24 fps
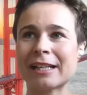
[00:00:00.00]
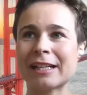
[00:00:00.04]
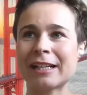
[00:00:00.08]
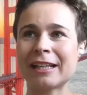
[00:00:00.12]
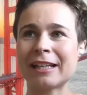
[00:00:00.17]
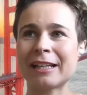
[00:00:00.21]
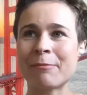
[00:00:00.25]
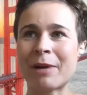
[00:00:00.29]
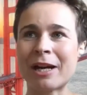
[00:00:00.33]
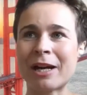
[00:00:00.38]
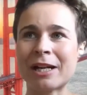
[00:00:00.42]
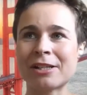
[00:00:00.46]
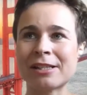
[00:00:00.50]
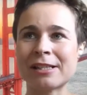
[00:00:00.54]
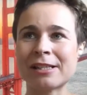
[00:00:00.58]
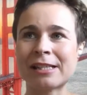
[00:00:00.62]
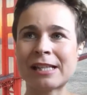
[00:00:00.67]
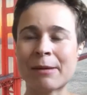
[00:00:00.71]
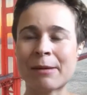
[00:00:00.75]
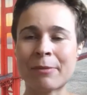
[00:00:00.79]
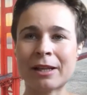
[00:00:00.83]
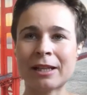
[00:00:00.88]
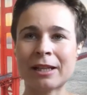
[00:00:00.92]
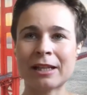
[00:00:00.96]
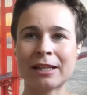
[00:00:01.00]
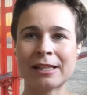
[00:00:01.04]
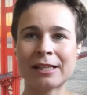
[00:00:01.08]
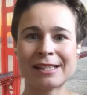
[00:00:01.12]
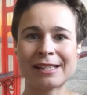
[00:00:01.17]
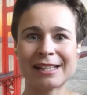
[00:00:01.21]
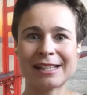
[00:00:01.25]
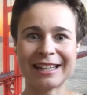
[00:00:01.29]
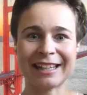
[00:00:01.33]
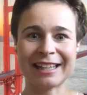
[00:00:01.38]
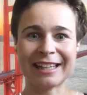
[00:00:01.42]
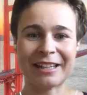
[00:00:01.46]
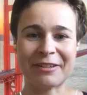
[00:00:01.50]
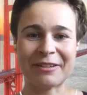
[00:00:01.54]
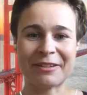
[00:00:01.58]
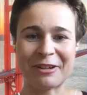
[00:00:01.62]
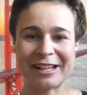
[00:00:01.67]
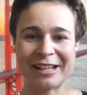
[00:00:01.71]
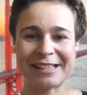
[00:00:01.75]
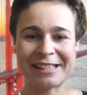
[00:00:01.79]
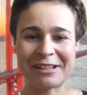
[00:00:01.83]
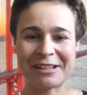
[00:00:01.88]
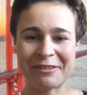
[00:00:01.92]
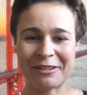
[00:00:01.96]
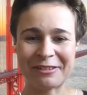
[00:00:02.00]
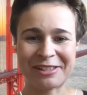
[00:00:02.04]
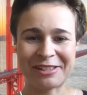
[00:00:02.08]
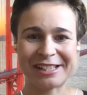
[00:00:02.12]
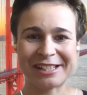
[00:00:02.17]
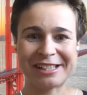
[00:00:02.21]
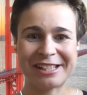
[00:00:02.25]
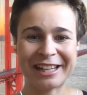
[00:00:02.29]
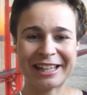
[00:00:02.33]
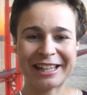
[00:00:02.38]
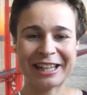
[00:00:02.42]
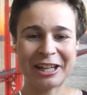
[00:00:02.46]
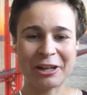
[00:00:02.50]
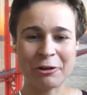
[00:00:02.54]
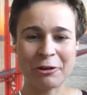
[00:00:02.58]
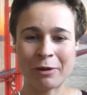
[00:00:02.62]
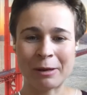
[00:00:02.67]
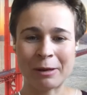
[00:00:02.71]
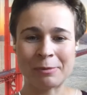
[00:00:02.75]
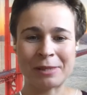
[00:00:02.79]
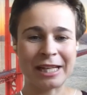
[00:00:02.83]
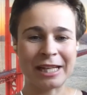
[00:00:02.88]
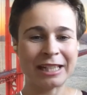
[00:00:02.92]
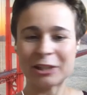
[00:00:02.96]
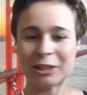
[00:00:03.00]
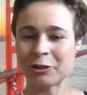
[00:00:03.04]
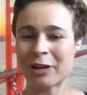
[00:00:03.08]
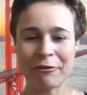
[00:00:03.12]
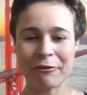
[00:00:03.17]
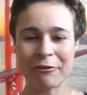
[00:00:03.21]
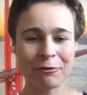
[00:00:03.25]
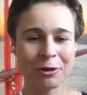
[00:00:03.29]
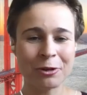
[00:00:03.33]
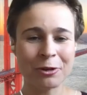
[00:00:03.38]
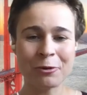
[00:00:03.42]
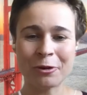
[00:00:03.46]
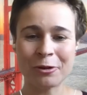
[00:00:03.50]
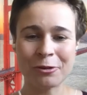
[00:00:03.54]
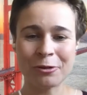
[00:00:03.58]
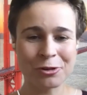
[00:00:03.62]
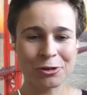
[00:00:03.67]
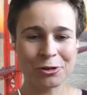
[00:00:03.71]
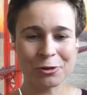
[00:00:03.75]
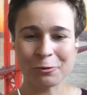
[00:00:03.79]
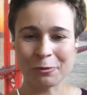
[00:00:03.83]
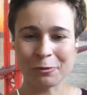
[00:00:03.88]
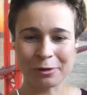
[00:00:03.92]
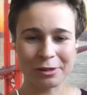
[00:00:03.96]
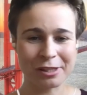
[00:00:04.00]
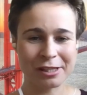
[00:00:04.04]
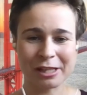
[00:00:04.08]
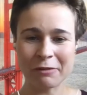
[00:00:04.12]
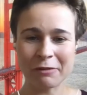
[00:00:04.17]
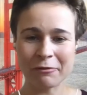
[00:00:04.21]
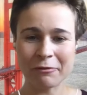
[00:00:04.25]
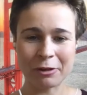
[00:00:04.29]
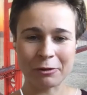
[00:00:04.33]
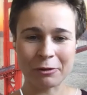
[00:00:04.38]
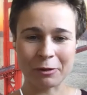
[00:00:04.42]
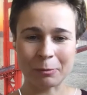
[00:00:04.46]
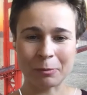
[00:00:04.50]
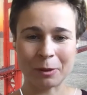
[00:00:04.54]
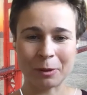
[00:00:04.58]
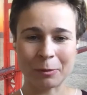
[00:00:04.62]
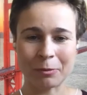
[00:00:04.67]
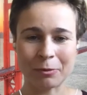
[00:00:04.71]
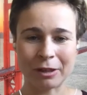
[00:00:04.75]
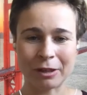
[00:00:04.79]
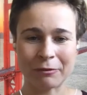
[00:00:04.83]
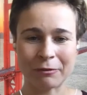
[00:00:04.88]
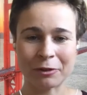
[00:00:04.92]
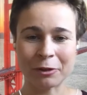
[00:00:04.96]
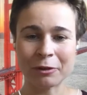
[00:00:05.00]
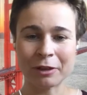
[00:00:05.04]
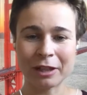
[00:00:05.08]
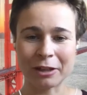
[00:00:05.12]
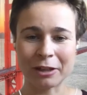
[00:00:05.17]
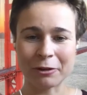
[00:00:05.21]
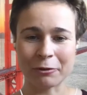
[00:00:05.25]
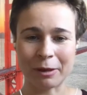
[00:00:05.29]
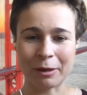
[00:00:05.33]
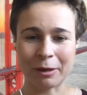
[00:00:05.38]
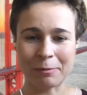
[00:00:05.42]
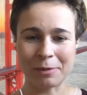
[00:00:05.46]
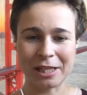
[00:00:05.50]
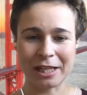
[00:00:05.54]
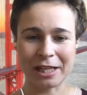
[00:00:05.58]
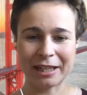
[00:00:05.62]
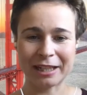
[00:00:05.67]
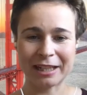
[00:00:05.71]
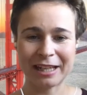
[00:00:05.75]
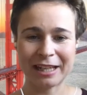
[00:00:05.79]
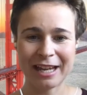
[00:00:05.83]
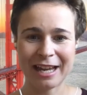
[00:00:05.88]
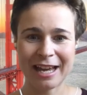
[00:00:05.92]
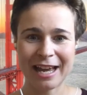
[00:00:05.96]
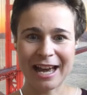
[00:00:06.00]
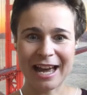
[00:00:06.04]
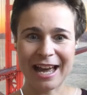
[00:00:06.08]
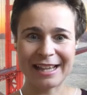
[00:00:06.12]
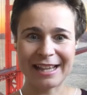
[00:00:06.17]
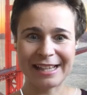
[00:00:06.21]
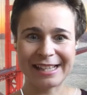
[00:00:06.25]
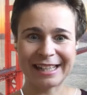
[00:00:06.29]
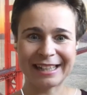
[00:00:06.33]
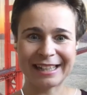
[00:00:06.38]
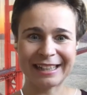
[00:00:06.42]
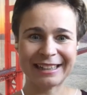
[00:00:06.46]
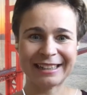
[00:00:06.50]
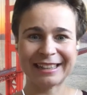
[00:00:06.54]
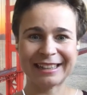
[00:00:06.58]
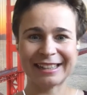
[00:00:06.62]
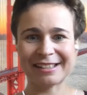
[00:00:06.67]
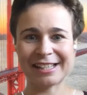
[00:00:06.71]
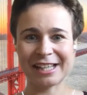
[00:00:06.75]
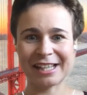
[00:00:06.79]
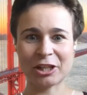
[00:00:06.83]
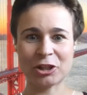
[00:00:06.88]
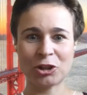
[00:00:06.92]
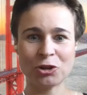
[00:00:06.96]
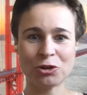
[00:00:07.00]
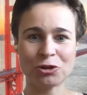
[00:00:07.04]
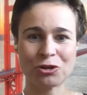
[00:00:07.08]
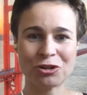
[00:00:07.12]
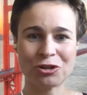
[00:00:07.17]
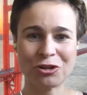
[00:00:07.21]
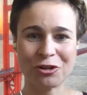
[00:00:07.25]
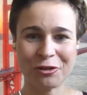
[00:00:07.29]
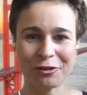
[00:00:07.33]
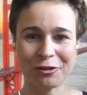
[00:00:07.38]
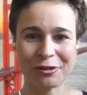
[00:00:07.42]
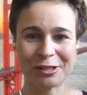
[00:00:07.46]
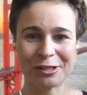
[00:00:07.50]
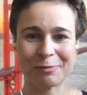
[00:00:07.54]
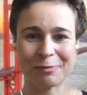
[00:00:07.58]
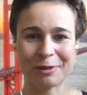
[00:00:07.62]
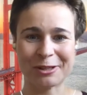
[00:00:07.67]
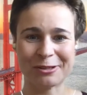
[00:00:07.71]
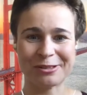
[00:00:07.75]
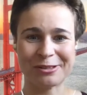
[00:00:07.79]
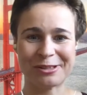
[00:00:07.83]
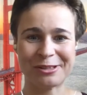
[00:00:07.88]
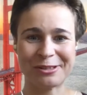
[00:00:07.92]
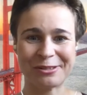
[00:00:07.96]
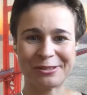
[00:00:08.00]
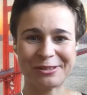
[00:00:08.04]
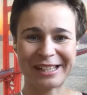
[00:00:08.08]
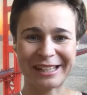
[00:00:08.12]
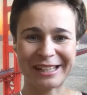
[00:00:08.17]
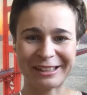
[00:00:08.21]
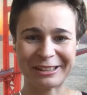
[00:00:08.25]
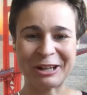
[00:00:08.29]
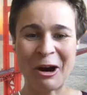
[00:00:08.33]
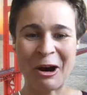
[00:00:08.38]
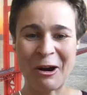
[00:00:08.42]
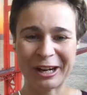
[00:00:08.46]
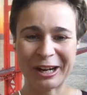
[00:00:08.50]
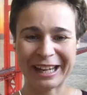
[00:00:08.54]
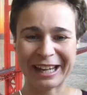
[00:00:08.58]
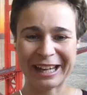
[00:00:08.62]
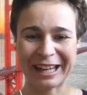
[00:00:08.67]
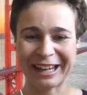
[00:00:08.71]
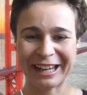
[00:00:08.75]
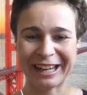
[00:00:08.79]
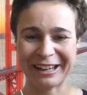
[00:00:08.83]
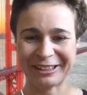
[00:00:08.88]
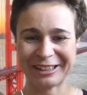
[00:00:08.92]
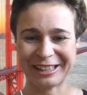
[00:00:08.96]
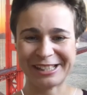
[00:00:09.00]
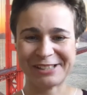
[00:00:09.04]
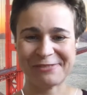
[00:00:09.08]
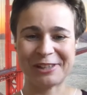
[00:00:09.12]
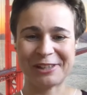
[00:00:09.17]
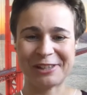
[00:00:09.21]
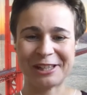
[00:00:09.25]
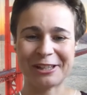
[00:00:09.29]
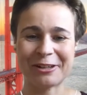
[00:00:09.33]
imagine somebody sitting in the restaurant just checking your website. You have no control whatsoever where people are viewing your website. And suddenly there's a huge noise because you start talking on this video,